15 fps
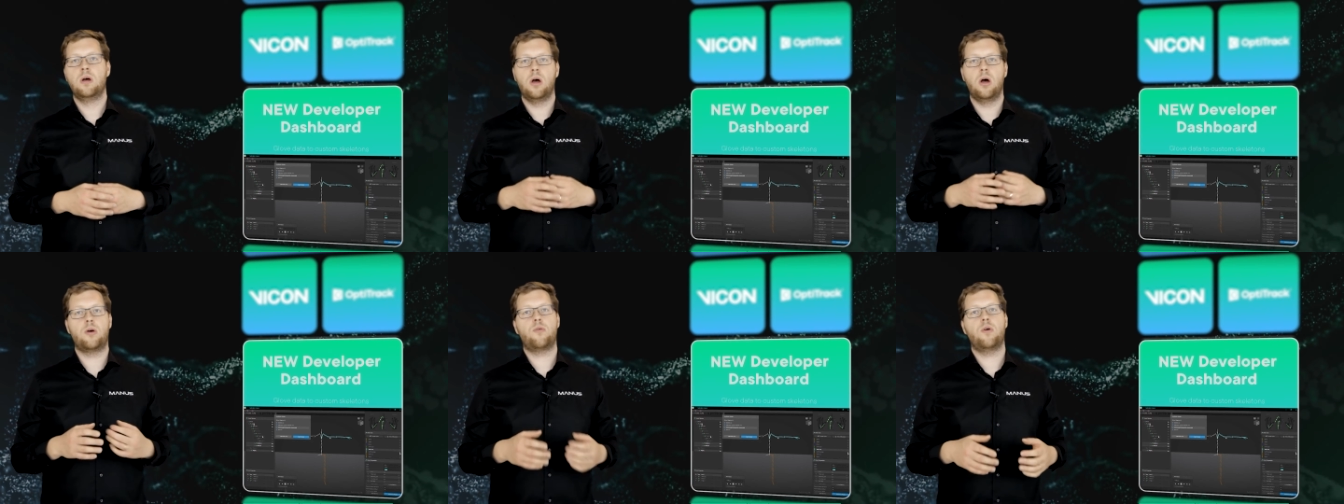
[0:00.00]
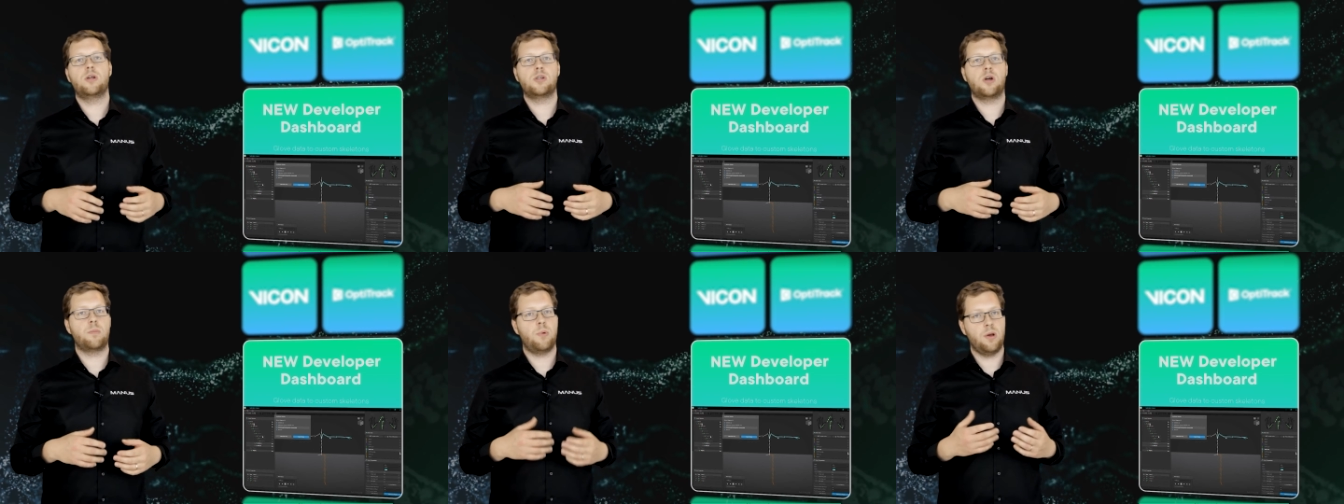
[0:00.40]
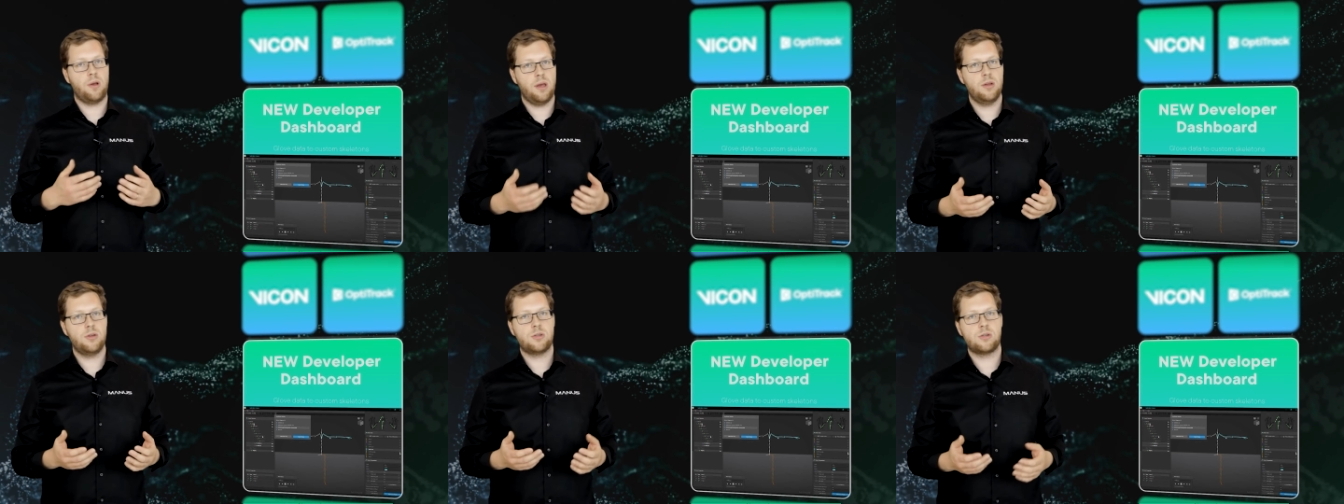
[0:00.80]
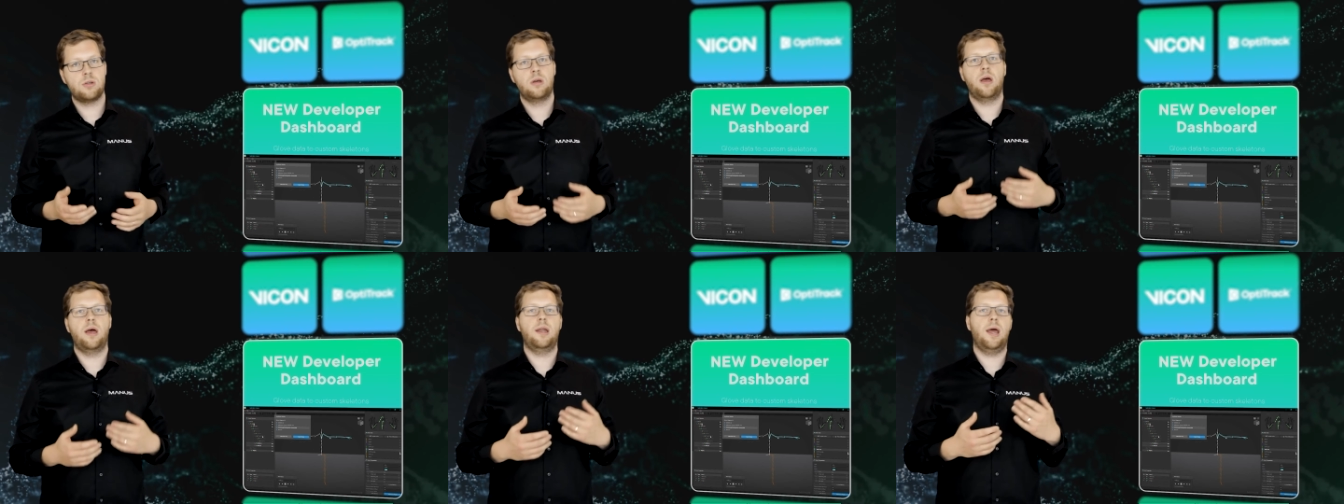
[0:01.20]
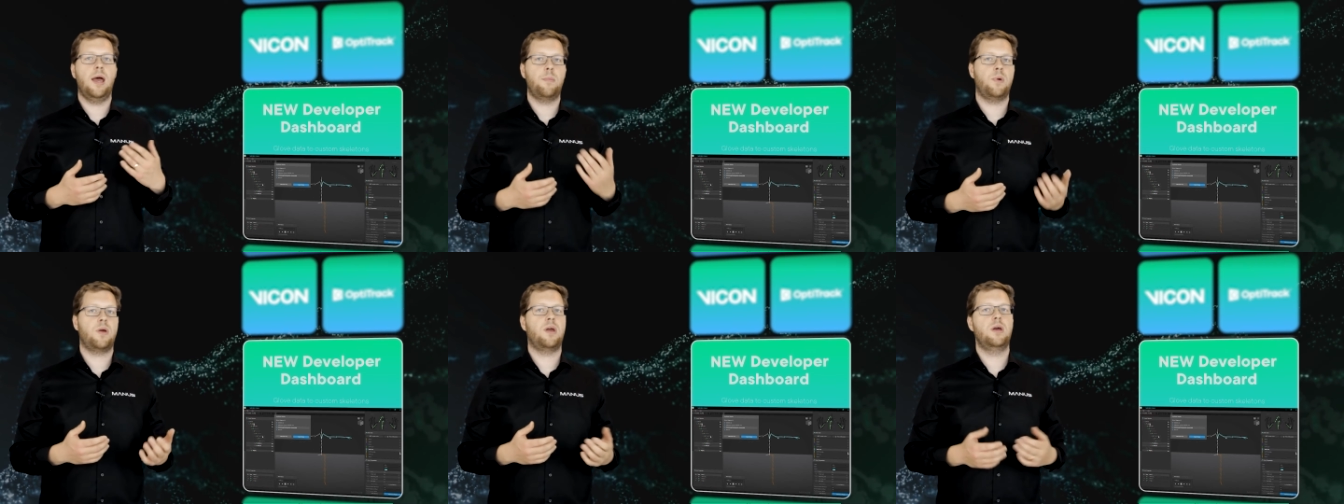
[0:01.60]
across our plugins and
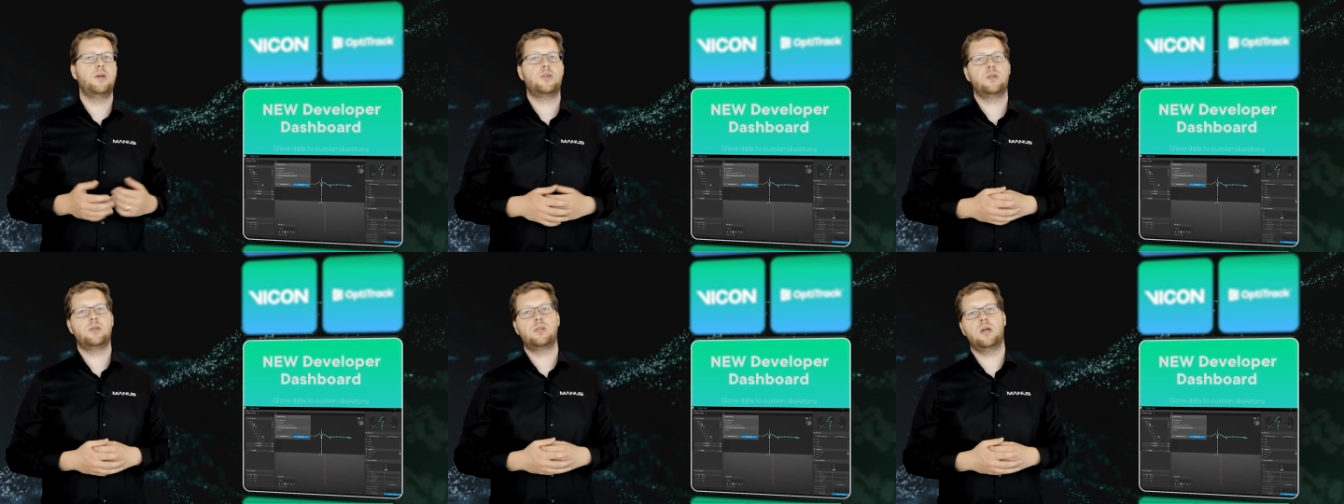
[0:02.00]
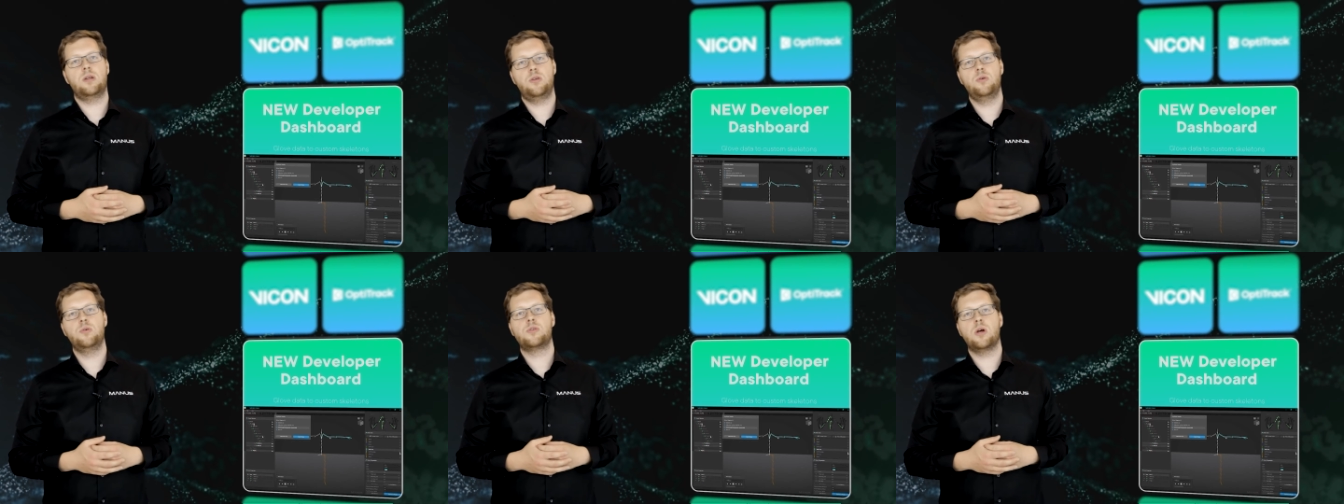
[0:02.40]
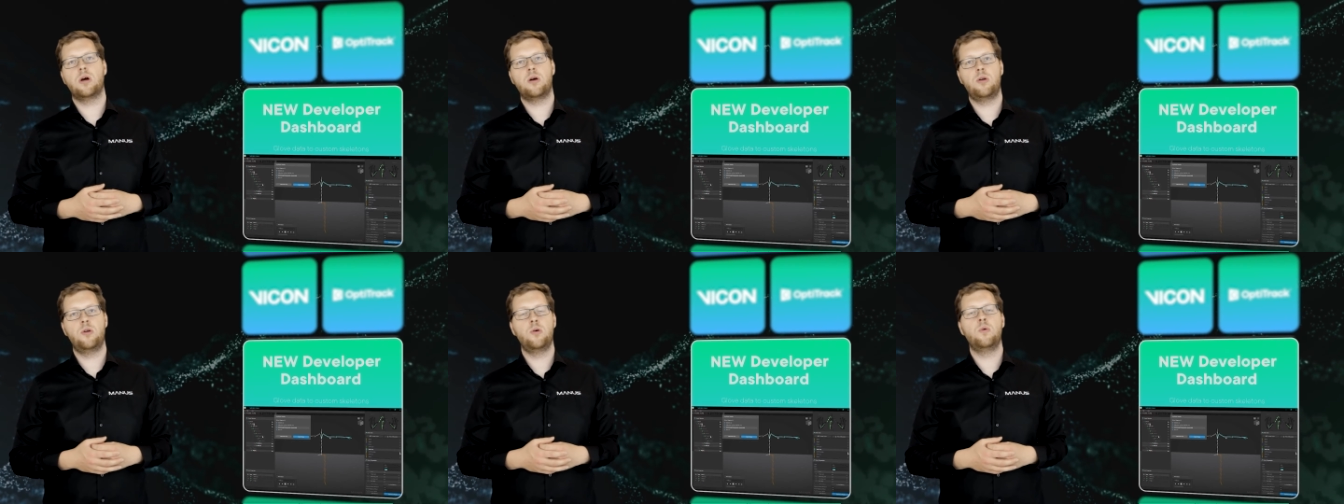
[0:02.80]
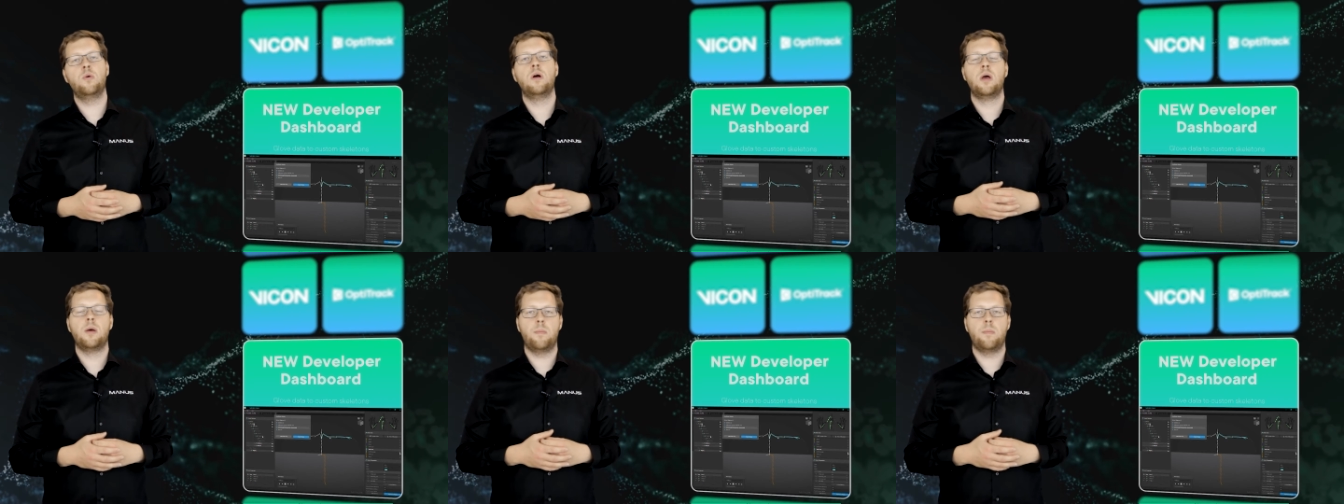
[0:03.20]
applications that use our new